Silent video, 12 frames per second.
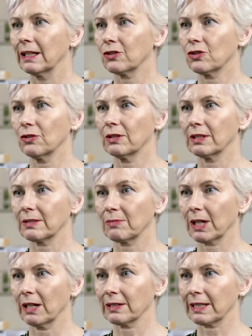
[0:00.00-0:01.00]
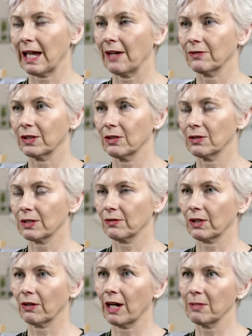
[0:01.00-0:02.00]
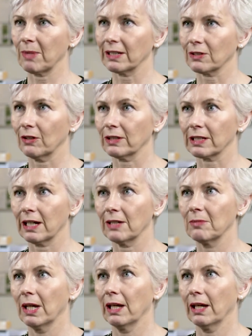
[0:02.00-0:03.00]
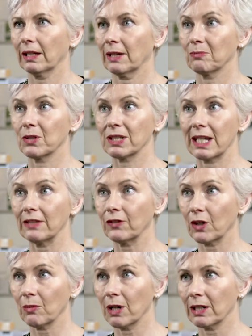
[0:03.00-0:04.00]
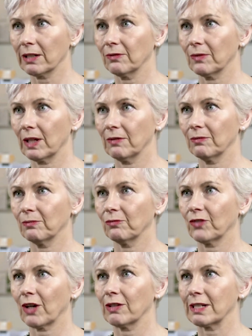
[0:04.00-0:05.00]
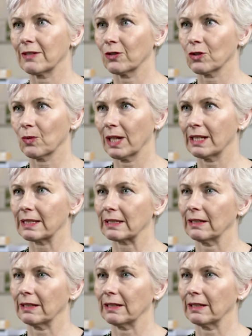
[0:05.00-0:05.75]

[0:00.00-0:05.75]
Students, because they have the use of their iPads all the time, can present their work in very different ways.